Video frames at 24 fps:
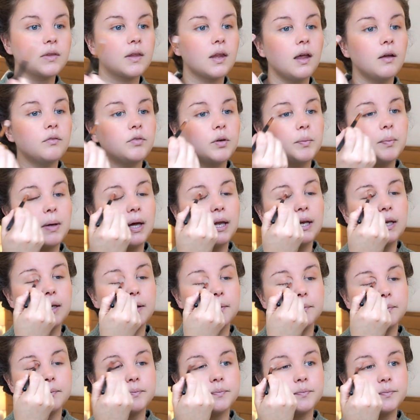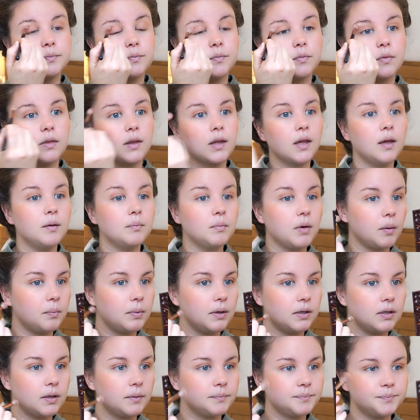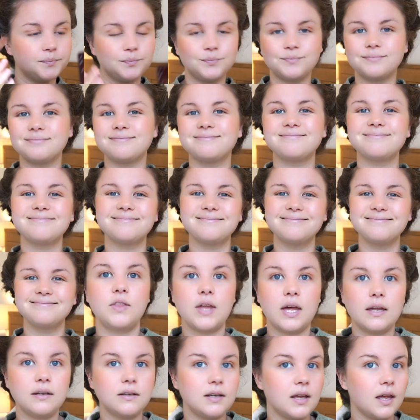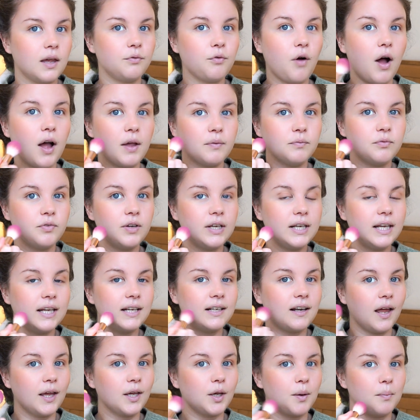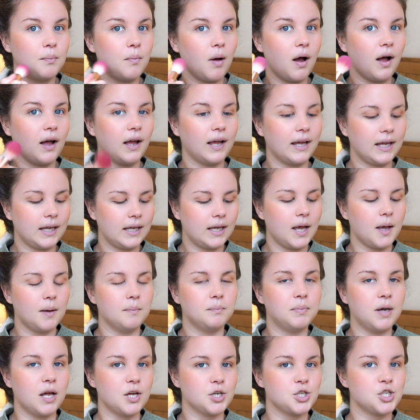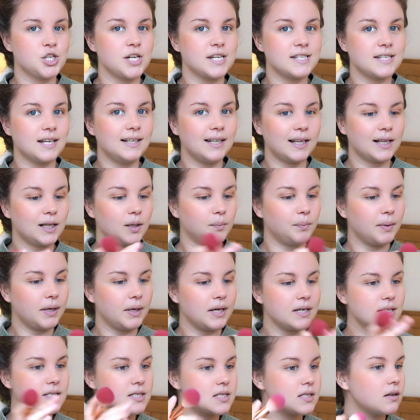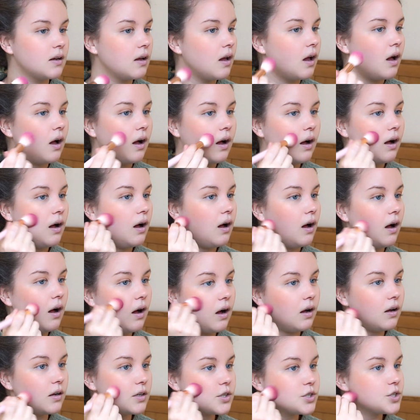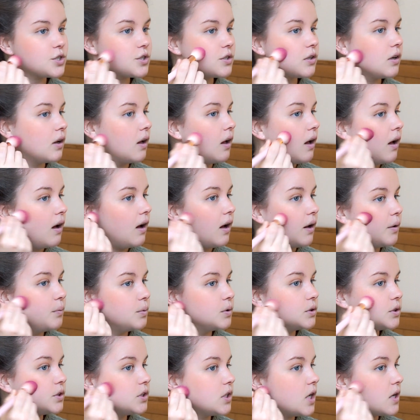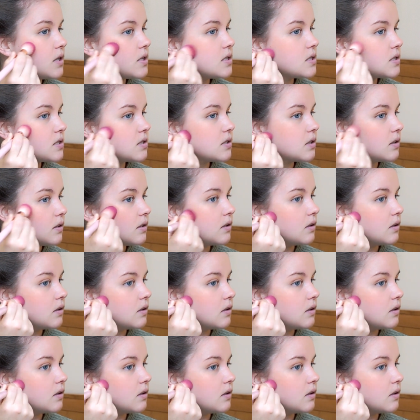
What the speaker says: every penny, in my opinion. Then if I'm feeling like my blush is a little bit harsh, I will just